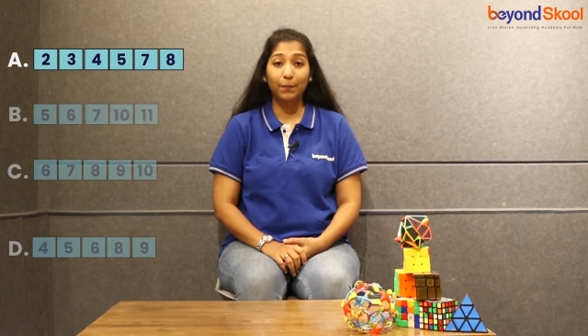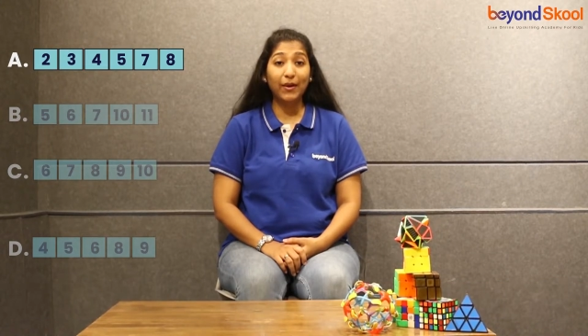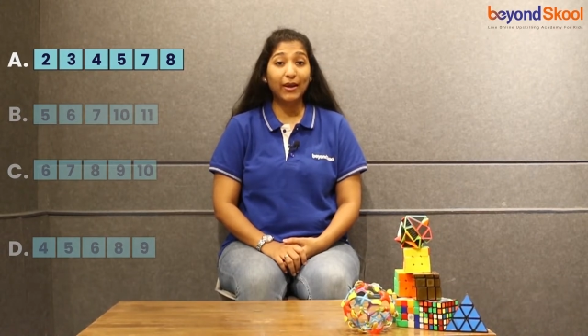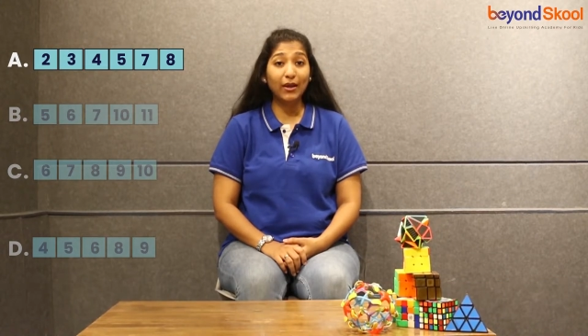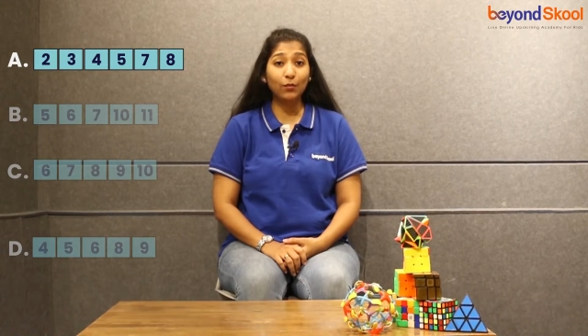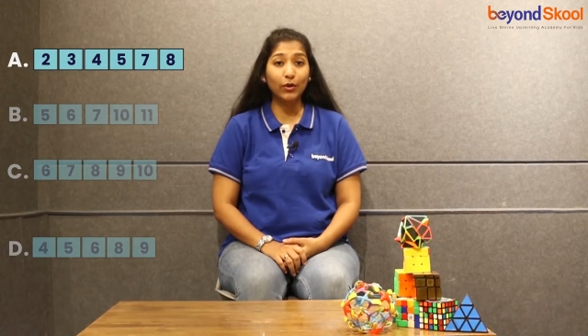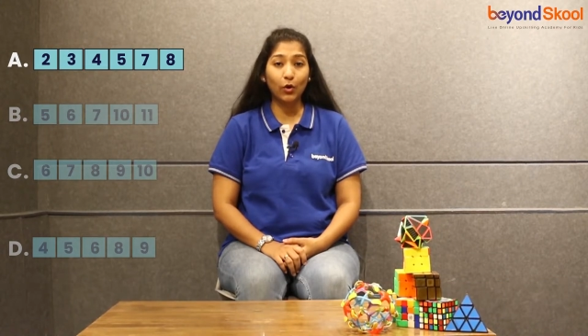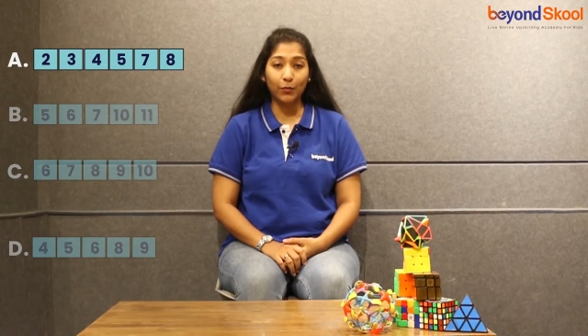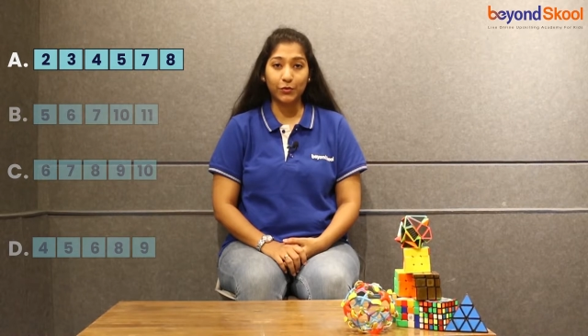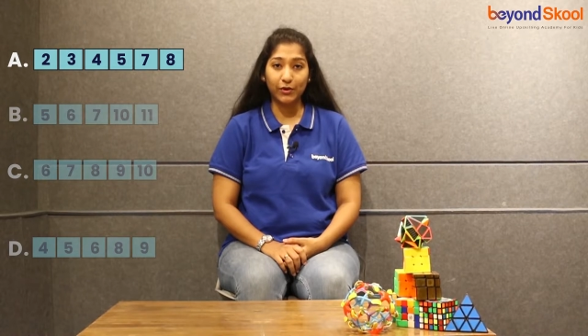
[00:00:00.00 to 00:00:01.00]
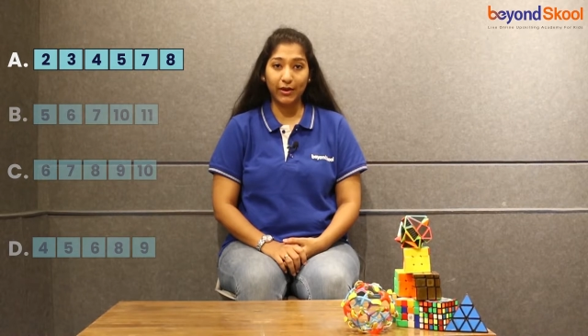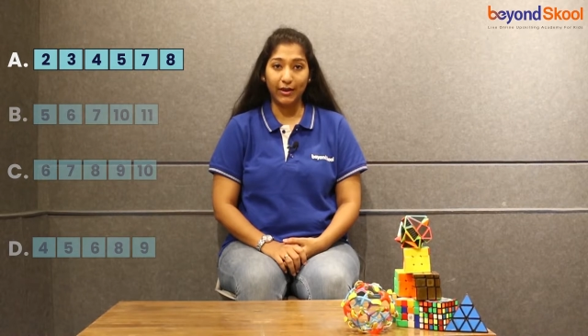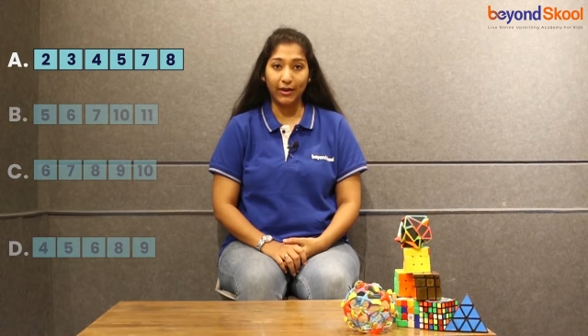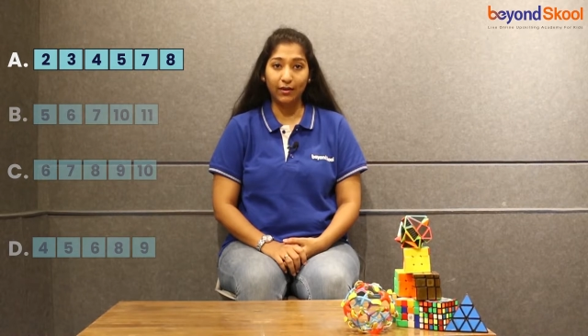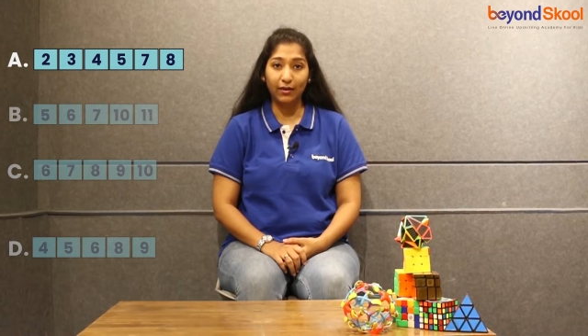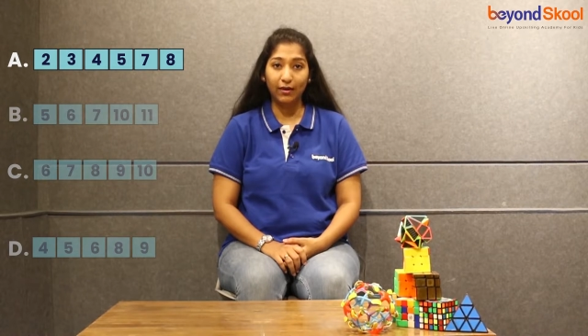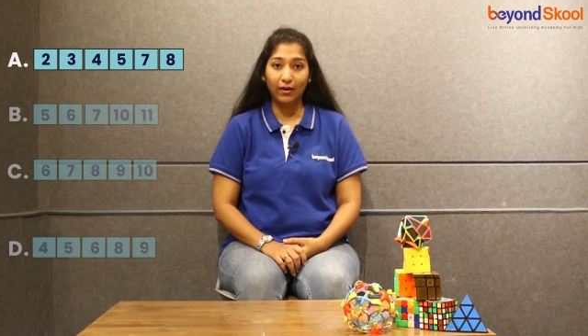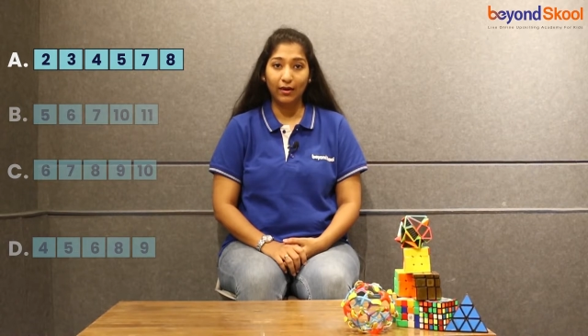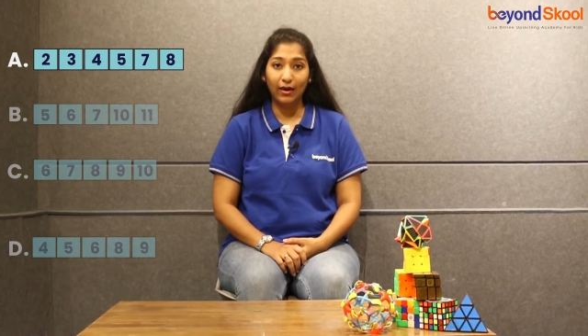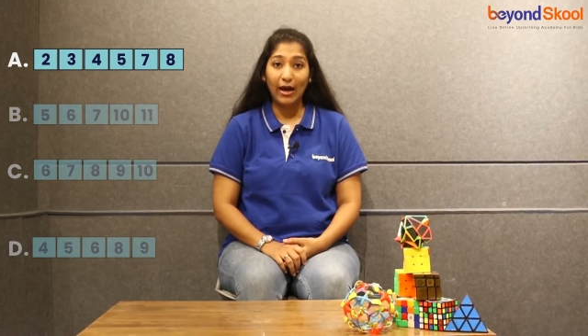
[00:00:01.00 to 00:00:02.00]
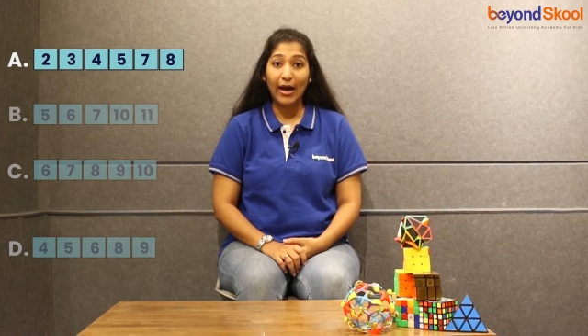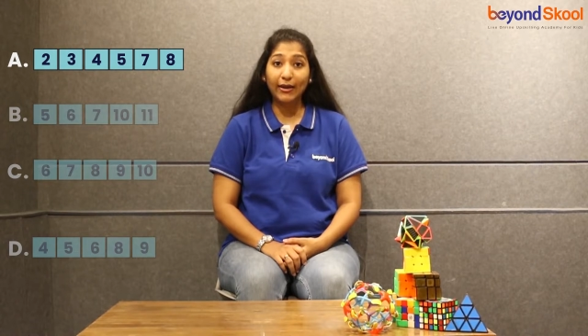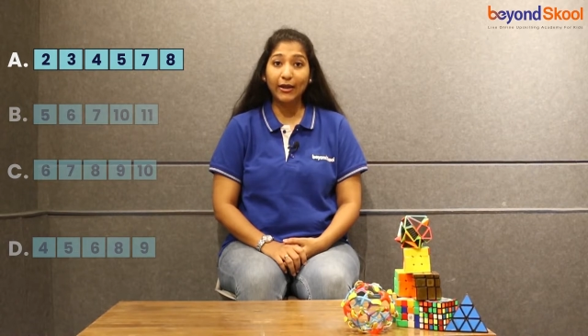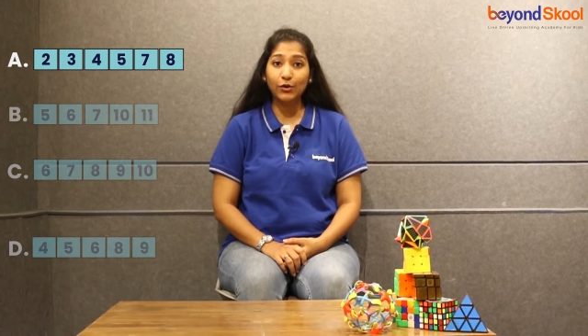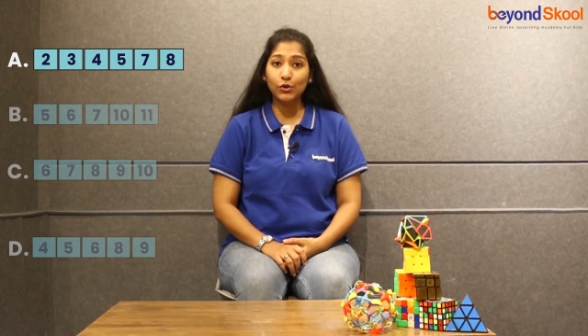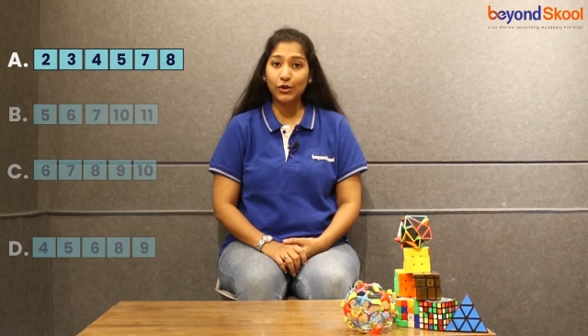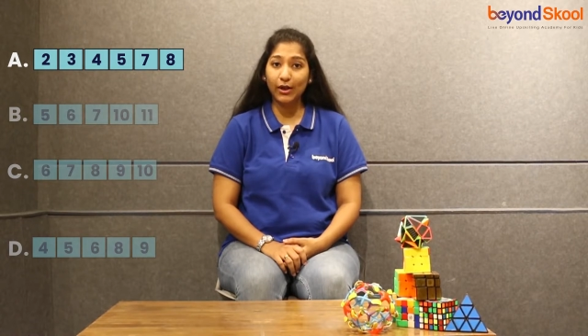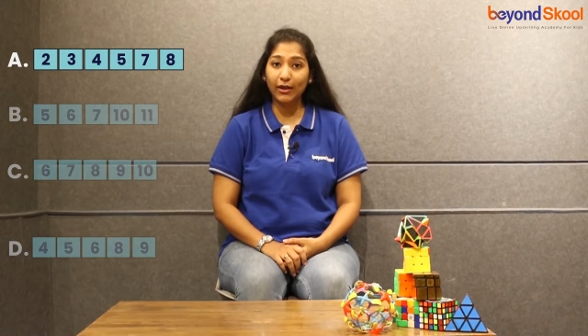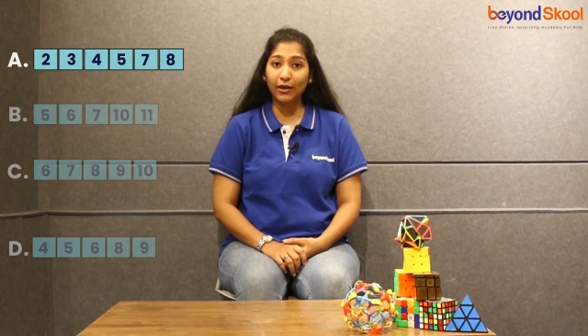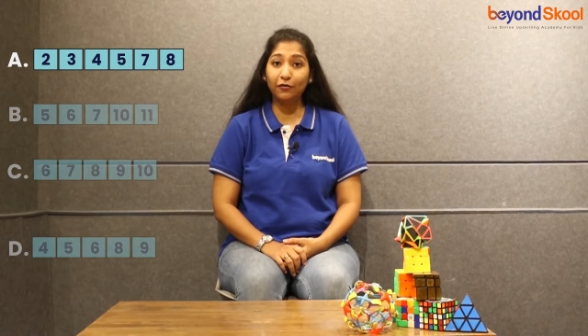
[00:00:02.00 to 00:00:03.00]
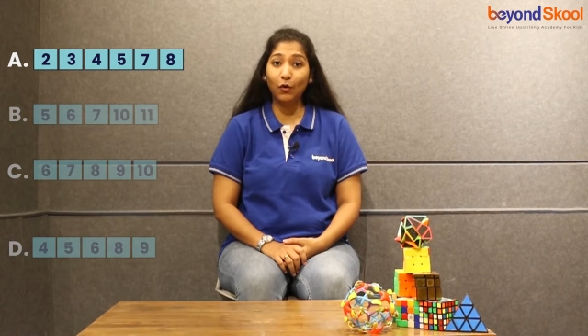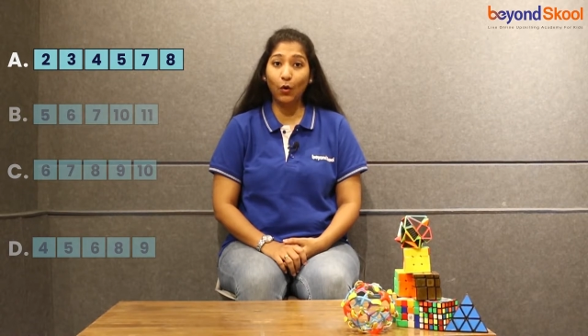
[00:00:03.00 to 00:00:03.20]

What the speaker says: Beginning with option A, I need to check if